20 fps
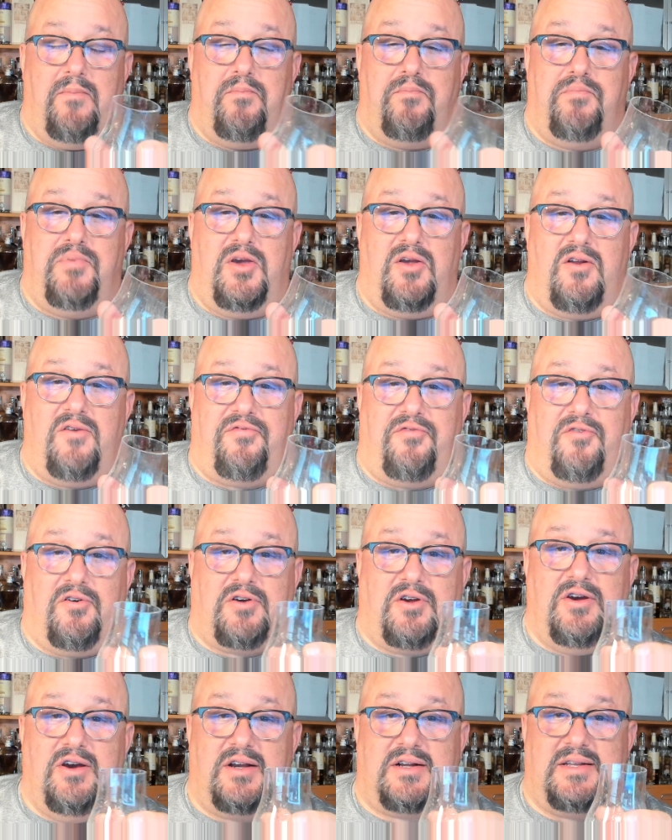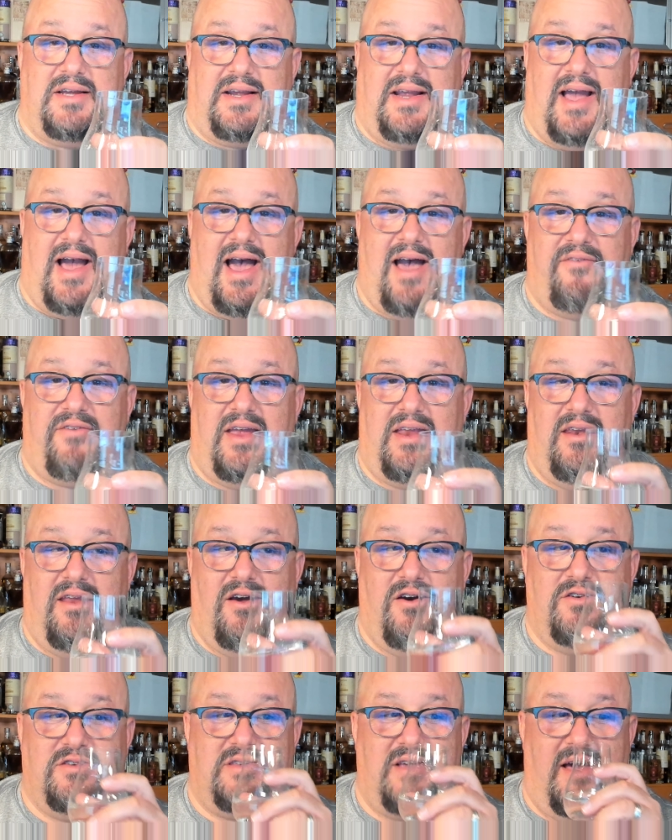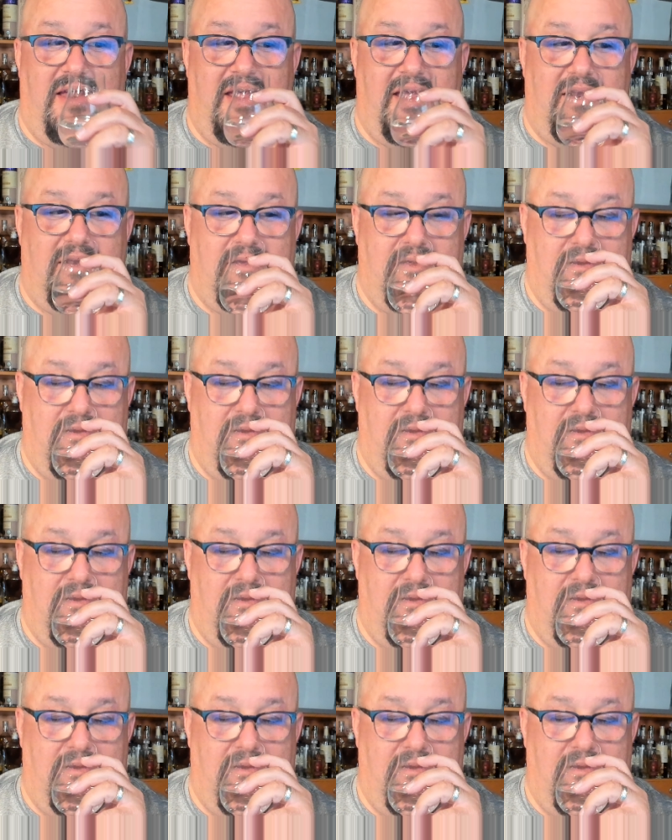Beautiful cooked agave nose on it.